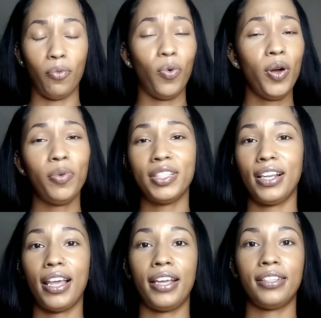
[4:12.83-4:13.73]
When was the
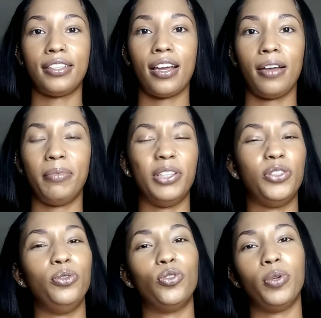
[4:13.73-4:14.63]
last time that
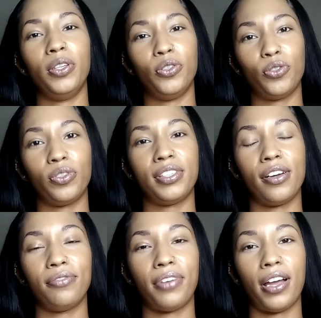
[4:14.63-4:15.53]
you treated
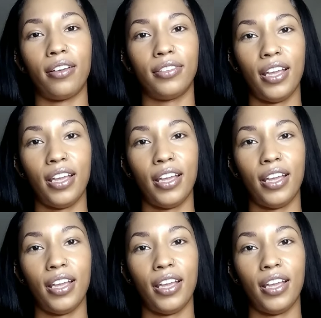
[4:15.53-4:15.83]
yourself out?